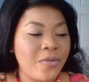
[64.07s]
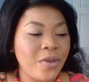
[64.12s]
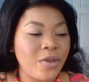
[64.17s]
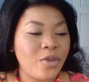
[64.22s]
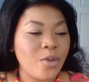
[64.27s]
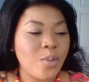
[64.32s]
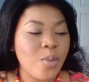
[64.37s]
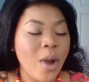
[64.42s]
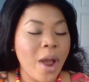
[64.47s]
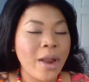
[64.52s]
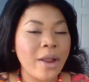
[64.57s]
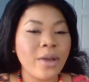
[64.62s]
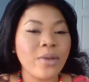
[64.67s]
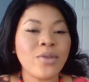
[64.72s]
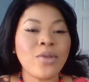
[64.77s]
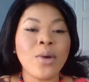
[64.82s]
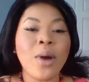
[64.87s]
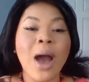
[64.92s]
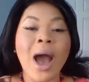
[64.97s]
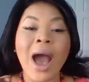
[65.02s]
featured product.
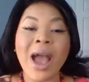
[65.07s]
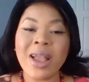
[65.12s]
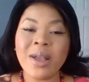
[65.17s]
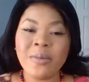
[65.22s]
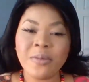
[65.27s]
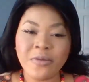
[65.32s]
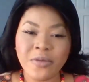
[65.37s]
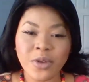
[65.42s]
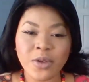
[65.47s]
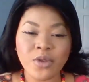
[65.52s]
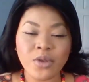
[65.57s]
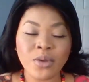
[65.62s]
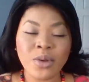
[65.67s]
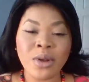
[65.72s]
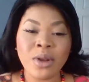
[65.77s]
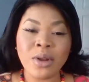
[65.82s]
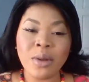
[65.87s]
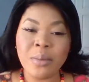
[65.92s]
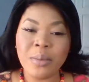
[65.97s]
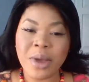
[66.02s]
So I am
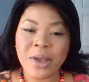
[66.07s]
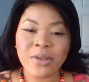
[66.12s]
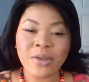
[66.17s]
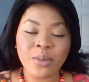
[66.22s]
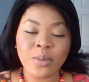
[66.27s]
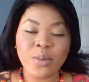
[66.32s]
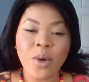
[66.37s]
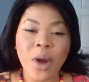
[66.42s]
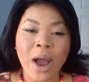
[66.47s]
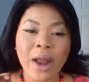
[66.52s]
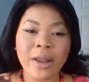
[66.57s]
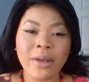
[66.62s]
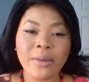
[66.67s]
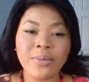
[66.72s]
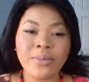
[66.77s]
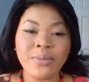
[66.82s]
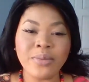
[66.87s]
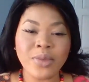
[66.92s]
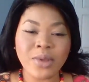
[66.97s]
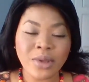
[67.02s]
featuring an amazing product
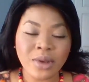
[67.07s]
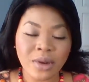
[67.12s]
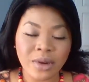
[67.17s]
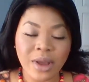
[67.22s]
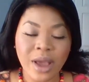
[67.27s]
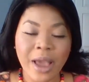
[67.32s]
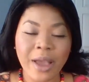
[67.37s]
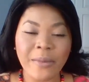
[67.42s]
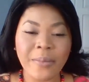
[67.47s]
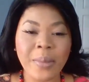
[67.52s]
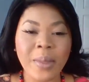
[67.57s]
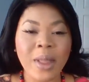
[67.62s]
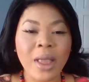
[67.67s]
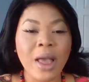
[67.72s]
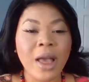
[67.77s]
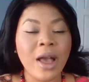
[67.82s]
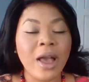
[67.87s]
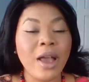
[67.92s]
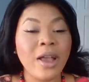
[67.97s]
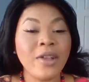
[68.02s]
today.
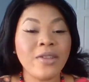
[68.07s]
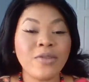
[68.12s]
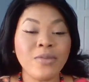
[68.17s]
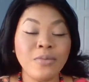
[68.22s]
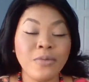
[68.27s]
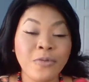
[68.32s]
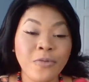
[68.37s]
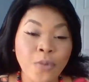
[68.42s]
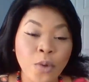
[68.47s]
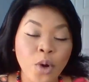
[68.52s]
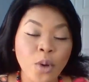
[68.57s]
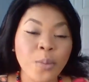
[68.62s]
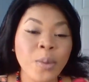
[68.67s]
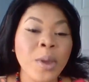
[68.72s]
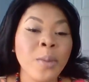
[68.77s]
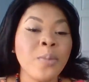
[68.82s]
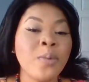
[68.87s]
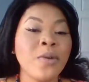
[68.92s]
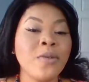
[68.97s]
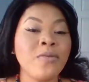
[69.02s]
It's for
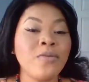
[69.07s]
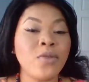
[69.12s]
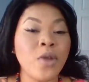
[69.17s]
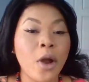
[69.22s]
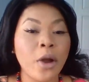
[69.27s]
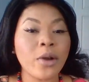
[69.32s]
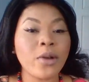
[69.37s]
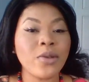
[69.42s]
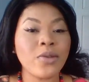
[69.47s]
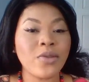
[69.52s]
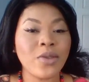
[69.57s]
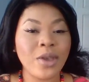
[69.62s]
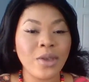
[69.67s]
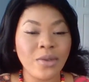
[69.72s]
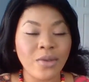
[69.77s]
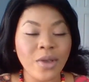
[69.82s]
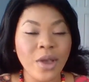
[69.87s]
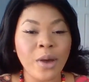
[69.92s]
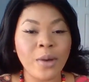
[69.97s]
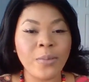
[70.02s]
people of darker
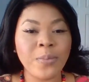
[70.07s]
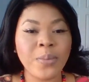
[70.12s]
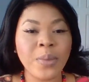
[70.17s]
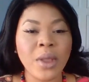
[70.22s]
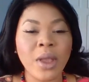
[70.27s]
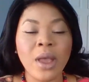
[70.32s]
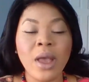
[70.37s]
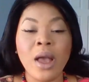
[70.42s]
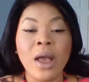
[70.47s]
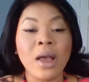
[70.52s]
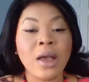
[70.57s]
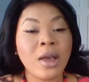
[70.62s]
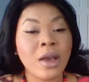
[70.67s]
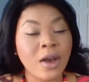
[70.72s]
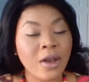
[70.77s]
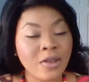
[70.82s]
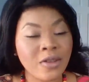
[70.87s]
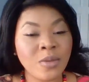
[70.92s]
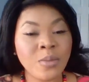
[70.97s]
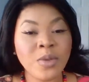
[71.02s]
skin tone.
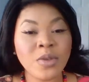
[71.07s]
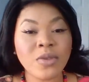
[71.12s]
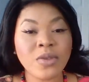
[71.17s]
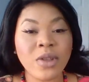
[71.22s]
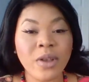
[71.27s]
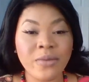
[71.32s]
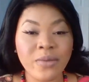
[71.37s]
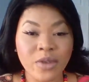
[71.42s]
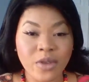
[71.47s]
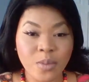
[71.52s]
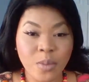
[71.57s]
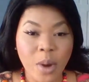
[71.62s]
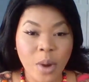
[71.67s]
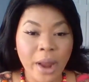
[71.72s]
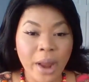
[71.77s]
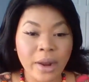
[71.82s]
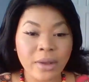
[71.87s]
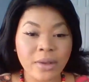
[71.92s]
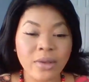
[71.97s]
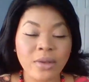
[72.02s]
Customers love this
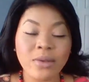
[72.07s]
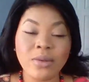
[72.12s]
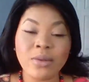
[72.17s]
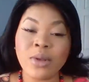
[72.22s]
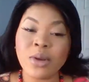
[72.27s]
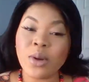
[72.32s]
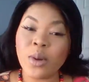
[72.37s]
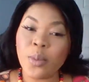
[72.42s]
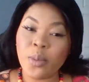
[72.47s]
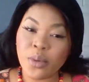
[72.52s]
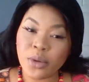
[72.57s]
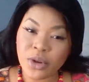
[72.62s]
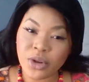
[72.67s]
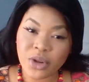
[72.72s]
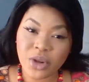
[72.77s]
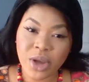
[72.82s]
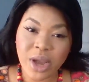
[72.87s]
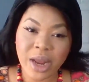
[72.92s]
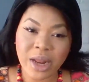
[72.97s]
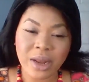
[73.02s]
product. They're
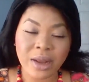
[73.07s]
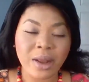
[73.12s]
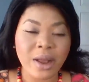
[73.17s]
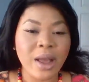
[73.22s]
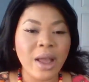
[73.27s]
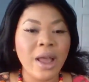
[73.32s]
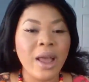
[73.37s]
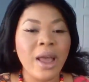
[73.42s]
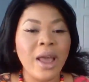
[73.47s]
appreciated.